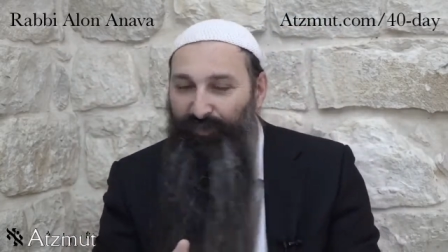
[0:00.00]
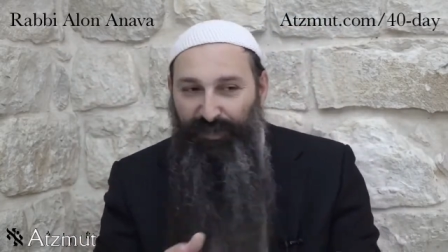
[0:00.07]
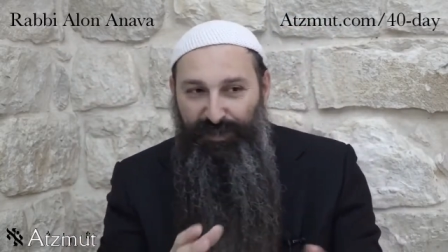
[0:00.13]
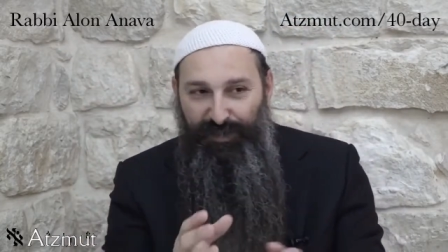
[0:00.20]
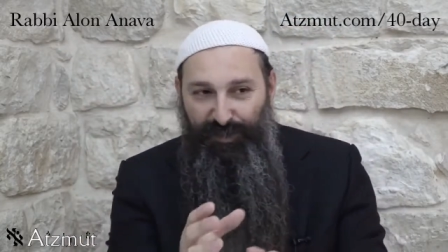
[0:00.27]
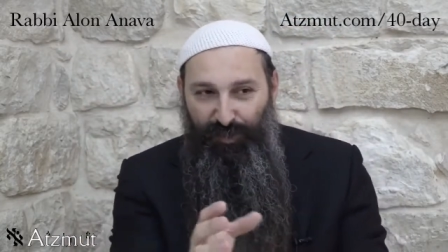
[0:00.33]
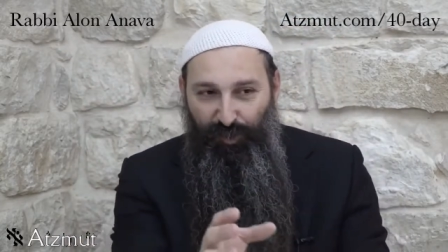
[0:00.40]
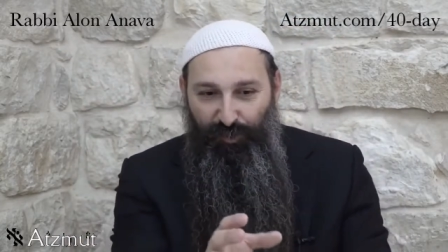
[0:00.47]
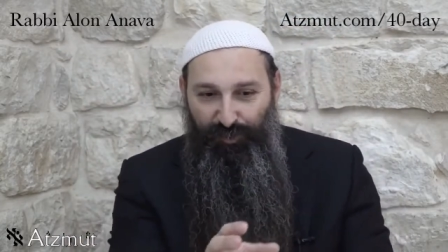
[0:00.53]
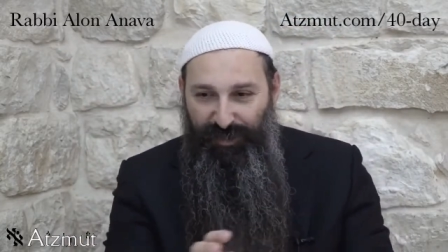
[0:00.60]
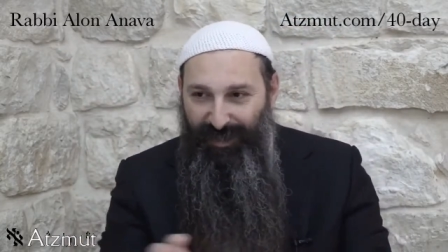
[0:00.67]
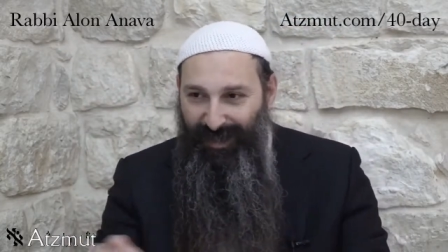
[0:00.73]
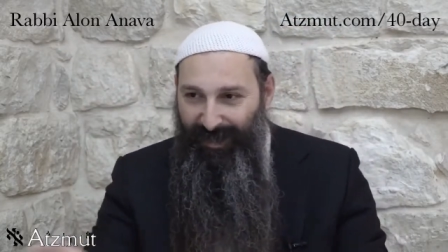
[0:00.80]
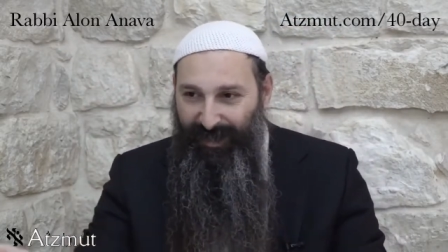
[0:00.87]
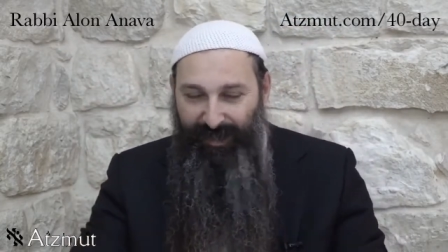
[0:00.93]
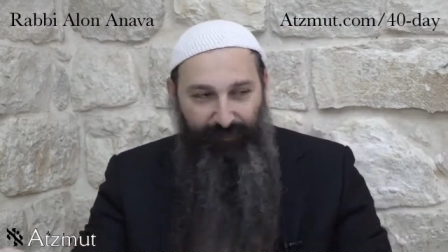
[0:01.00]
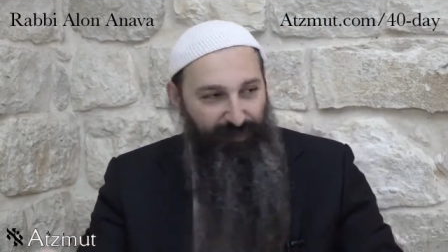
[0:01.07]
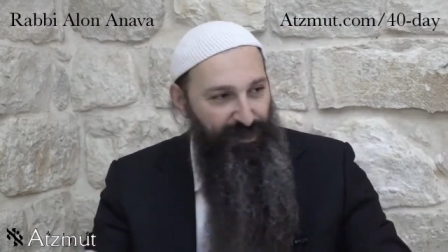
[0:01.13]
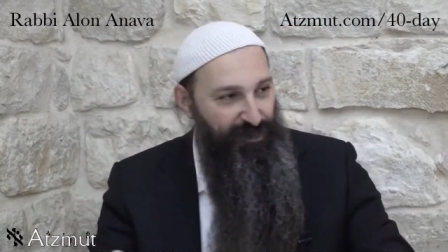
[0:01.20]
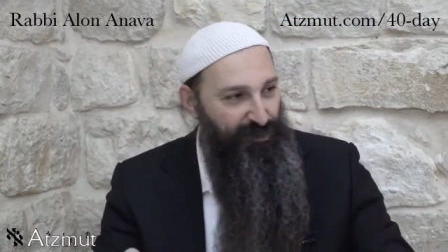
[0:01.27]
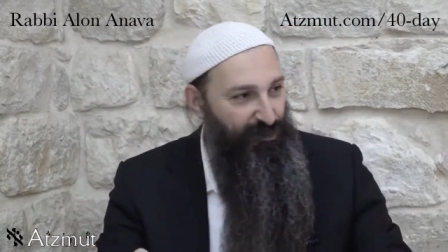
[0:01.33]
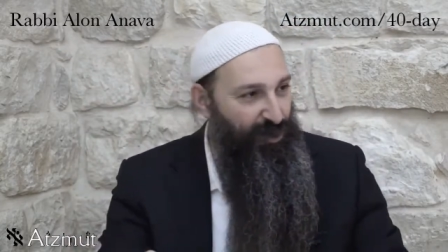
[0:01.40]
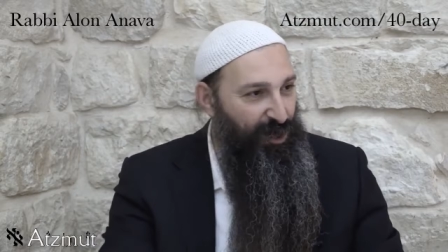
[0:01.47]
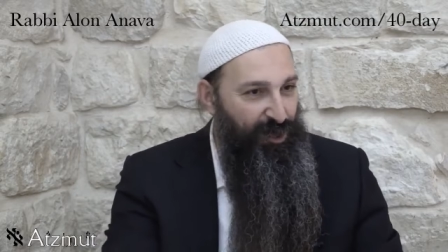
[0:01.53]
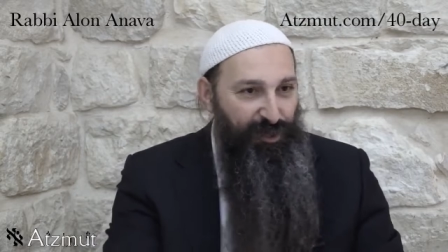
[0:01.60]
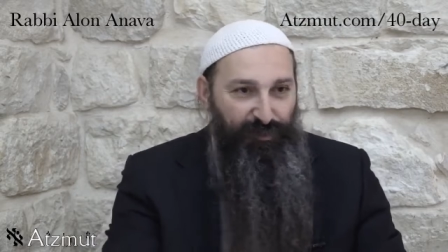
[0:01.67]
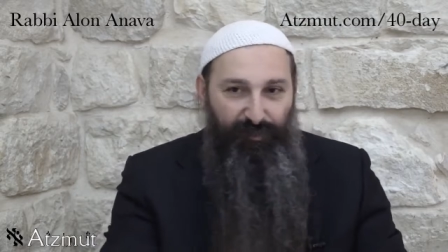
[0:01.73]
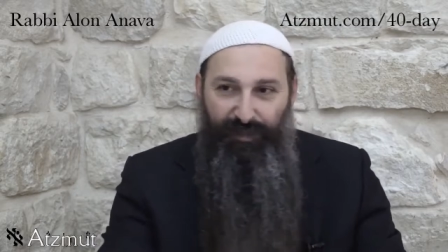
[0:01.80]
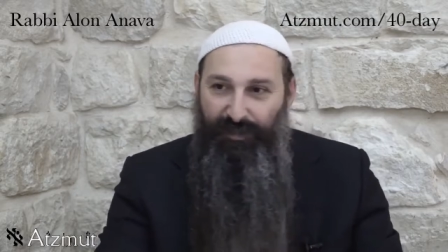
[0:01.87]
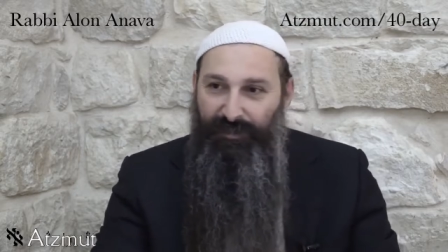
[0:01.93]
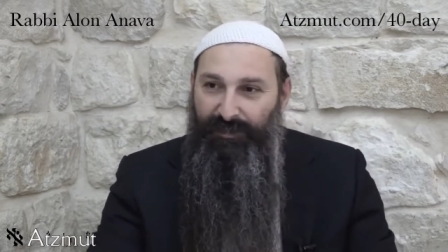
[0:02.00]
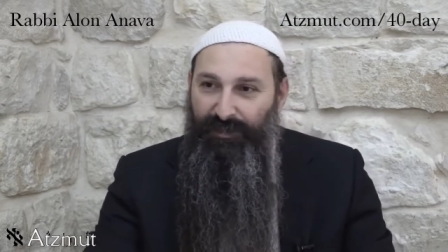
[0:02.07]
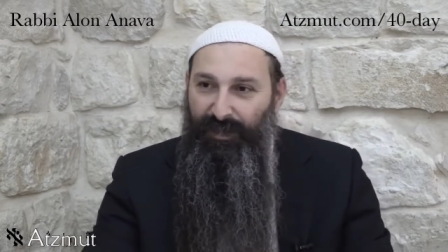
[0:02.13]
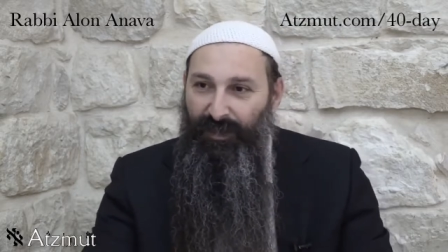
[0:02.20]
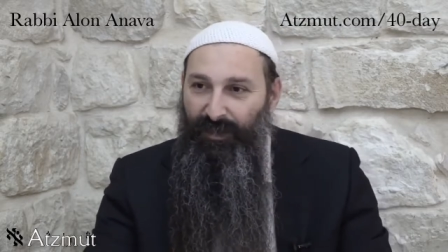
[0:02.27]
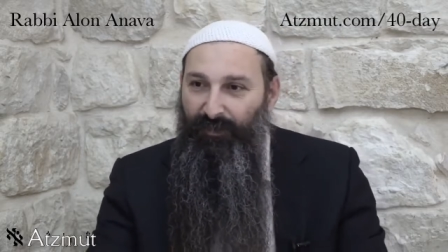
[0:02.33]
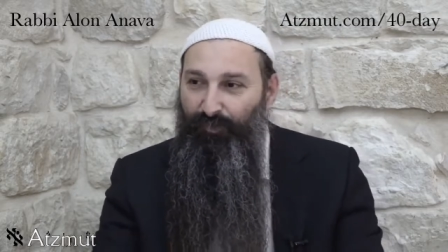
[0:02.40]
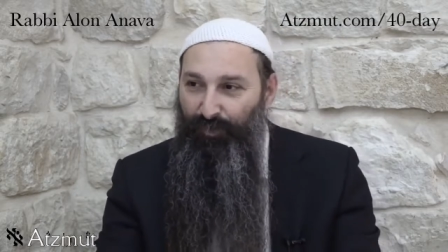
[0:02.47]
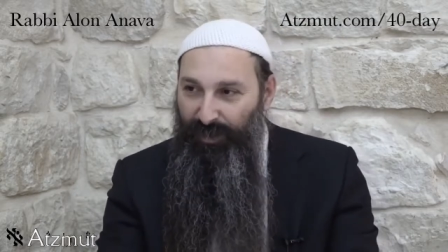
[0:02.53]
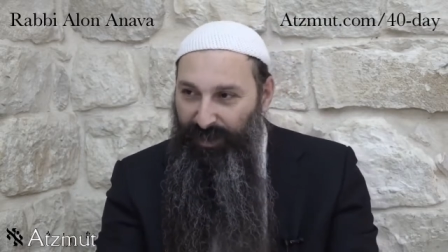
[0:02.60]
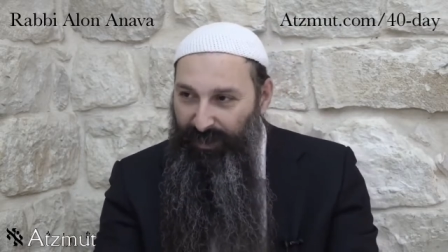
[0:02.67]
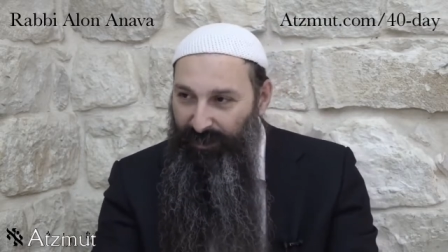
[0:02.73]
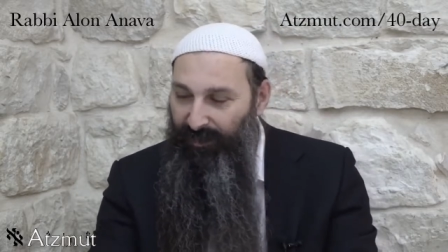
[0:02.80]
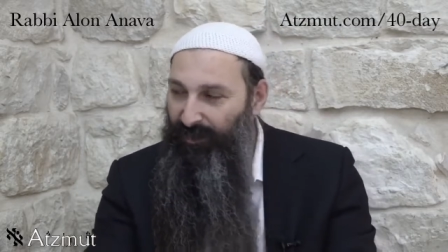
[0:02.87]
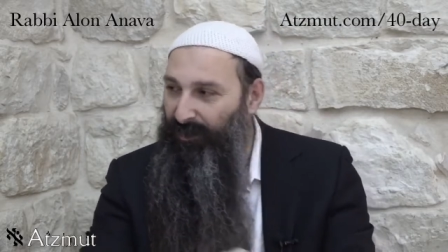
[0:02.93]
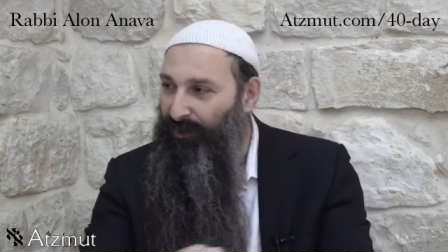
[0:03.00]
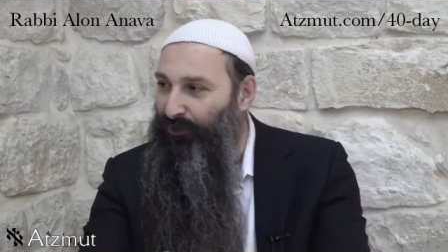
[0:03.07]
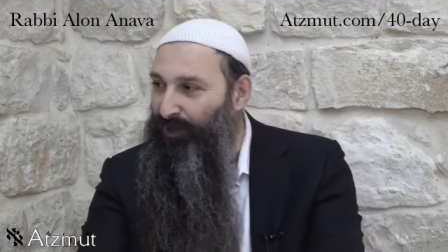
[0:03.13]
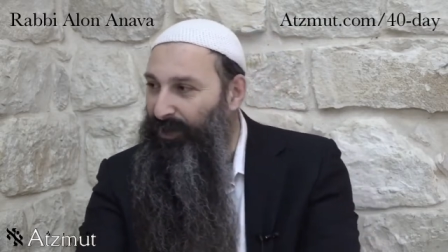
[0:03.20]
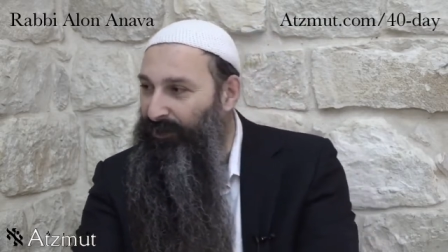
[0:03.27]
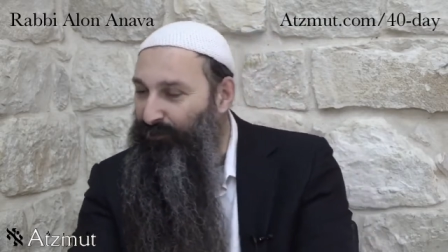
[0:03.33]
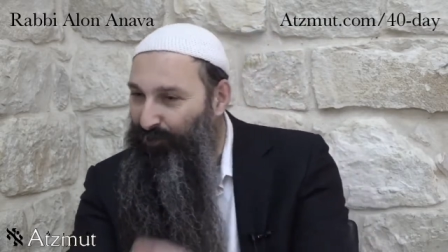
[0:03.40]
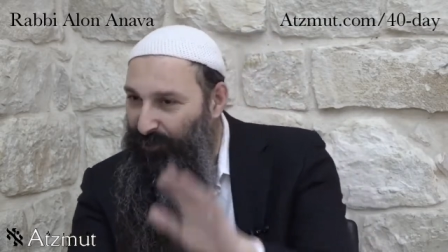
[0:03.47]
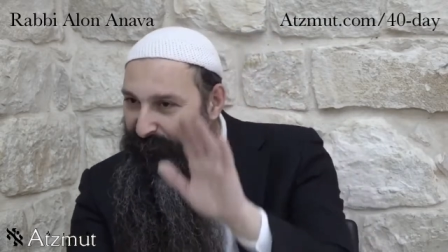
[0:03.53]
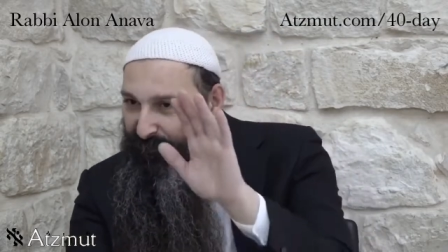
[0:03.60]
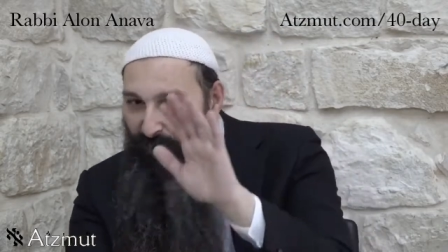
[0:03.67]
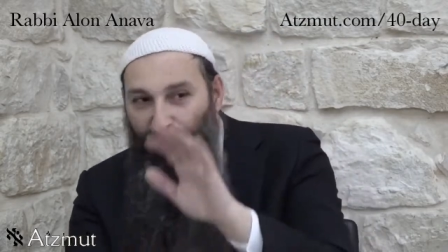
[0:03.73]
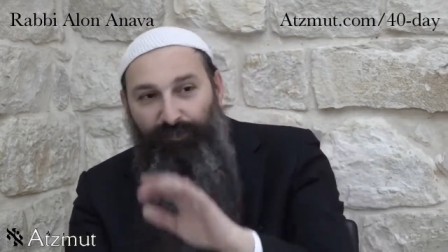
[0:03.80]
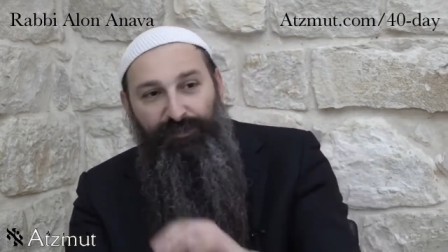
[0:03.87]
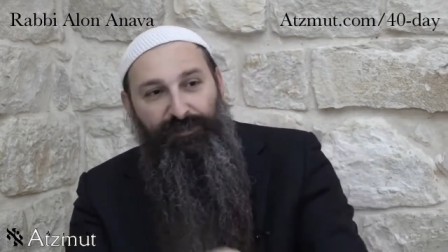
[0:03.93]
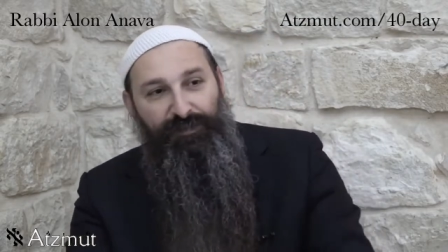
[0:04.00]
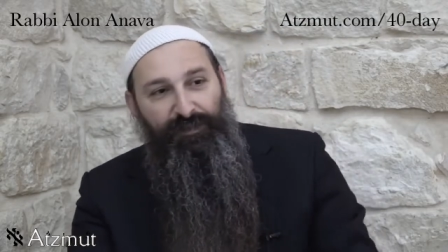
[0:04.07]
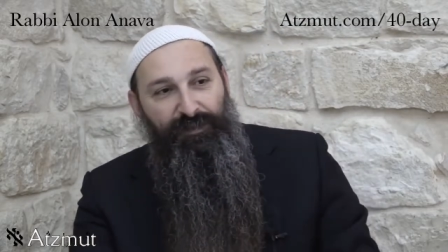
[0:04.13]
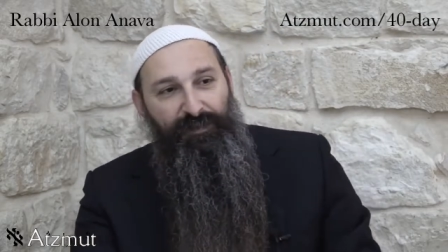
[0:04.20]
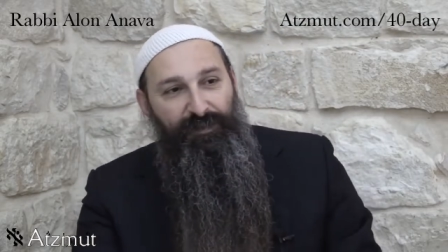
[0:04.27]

there's no tchachim, there's no arguments. We agree, we vote.